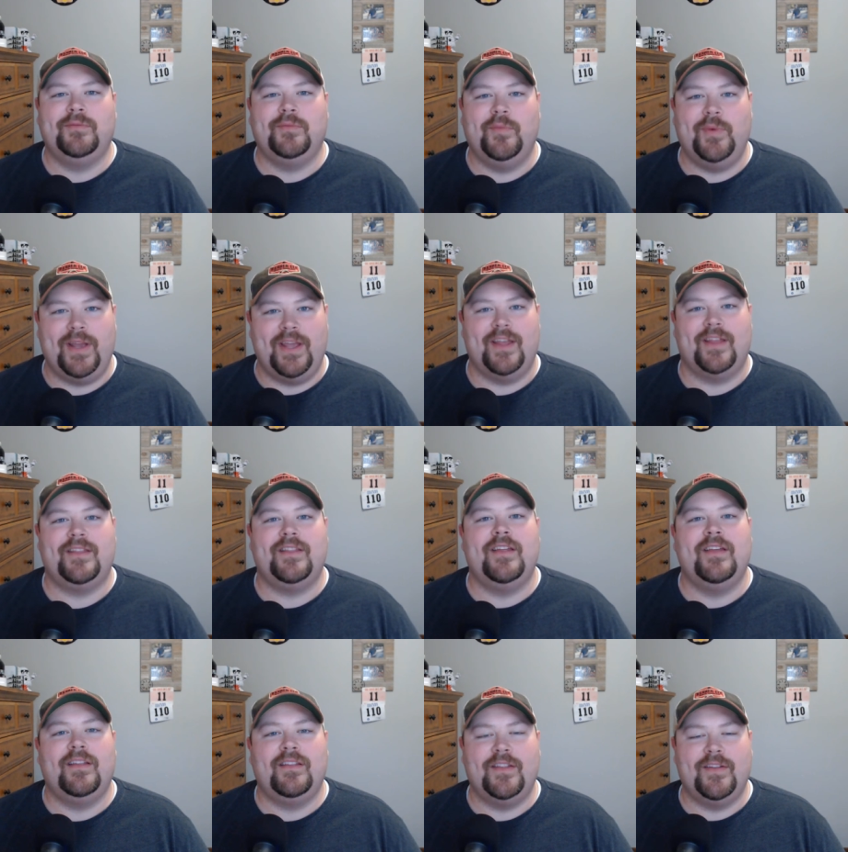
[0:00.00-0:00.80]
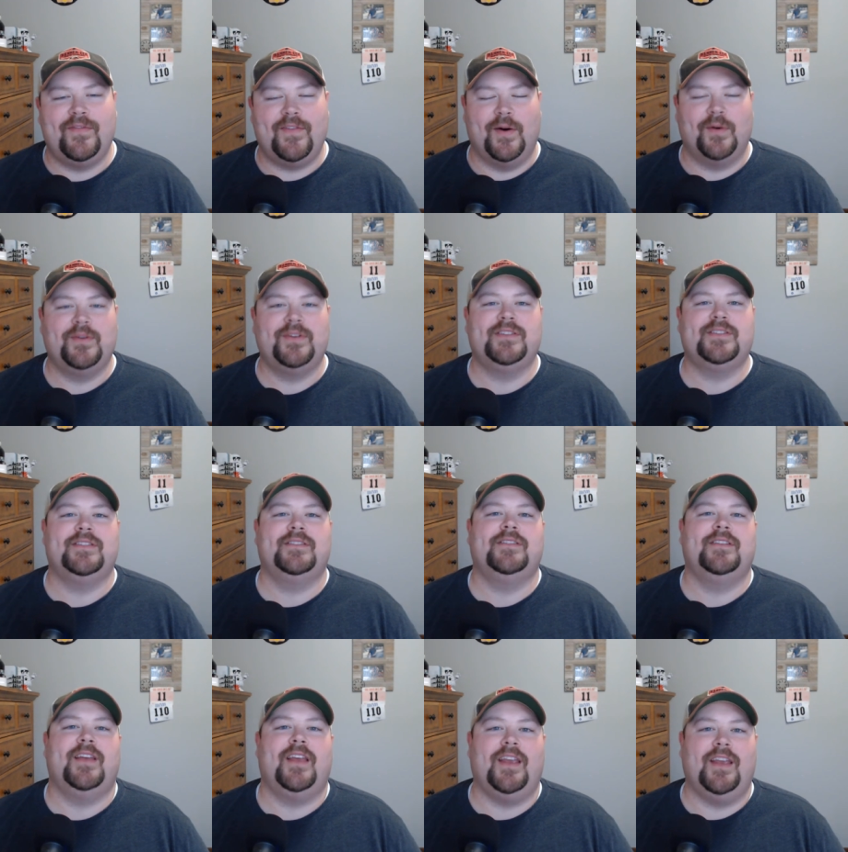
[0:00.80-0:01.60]
with the
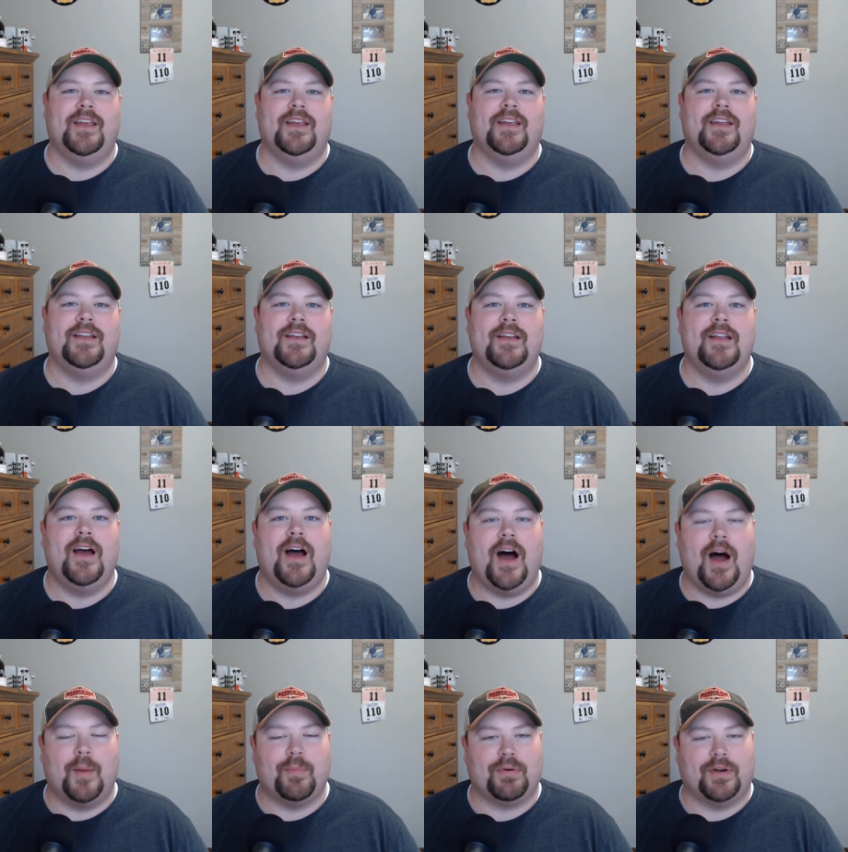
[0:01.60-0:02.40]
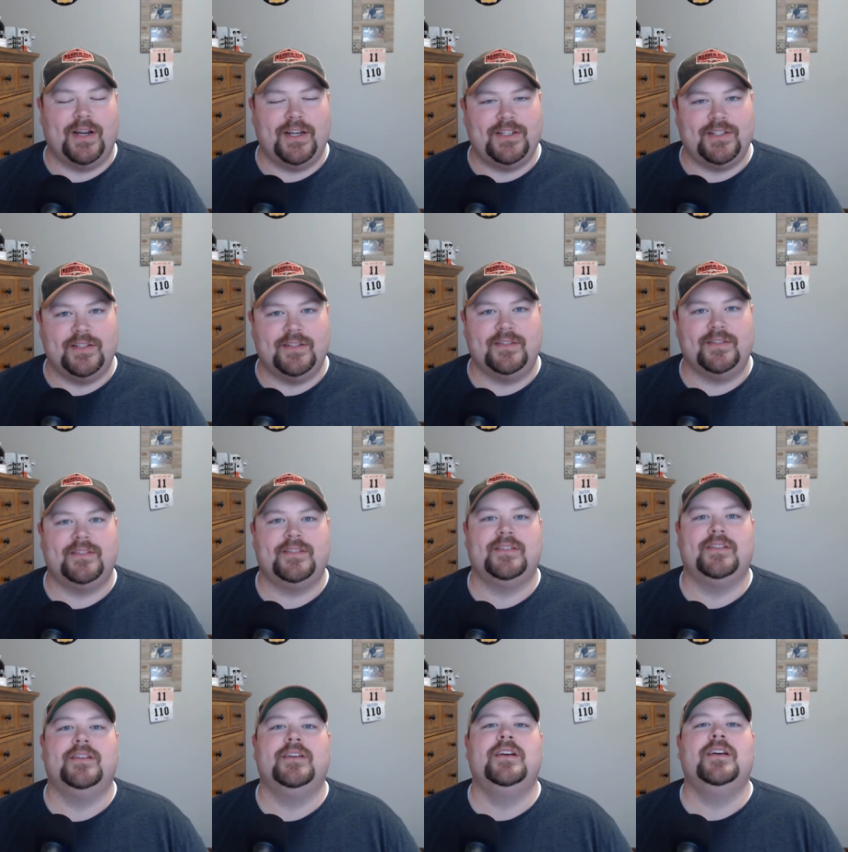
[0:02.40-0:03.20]
folks in
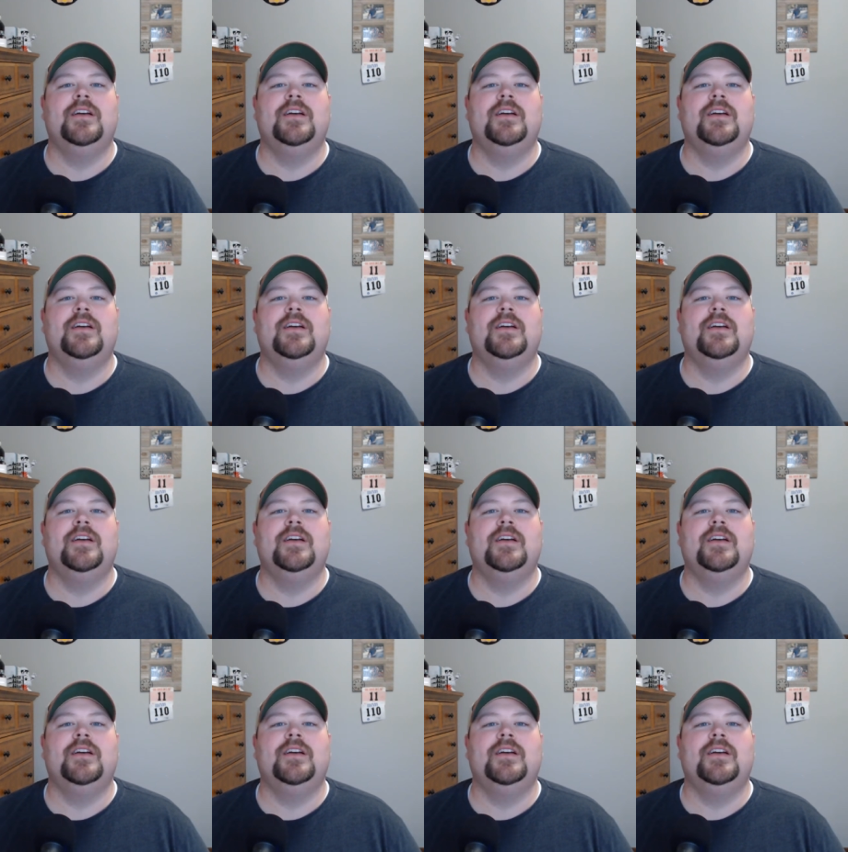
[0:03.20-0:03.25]
operations,